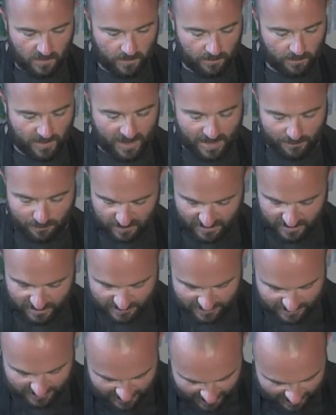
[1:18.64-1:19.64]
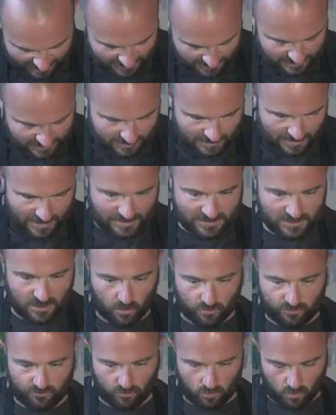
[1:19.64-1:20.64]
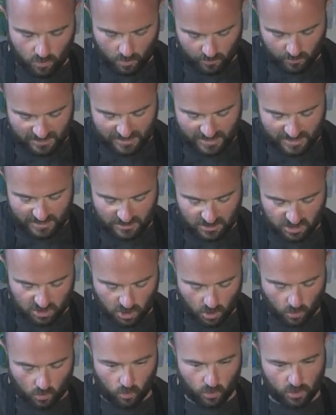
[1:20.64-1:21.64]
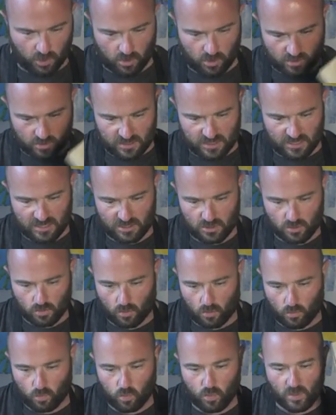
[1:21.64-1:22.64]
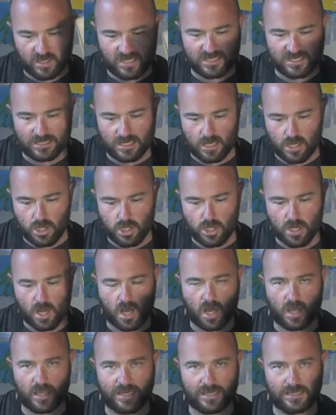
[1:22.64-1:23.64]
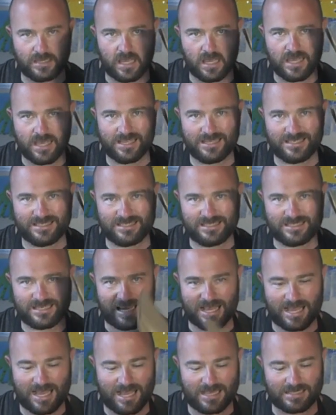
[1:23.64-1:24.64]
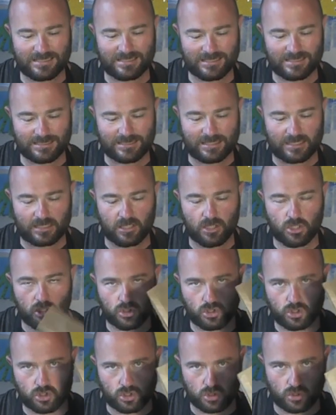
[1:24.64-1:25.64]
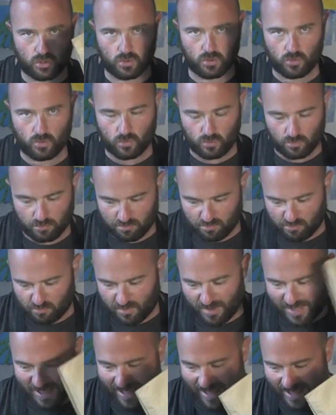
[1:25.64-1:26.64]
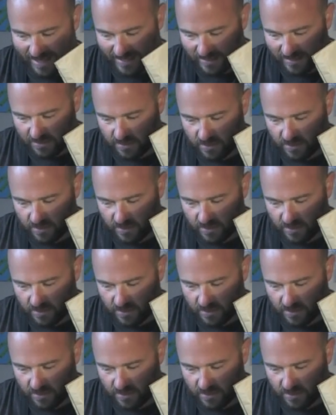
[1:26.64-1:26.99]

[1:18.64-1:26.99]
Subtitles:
that being said, let's go through what we need. So, we are going to need your week 9 task 2 bag.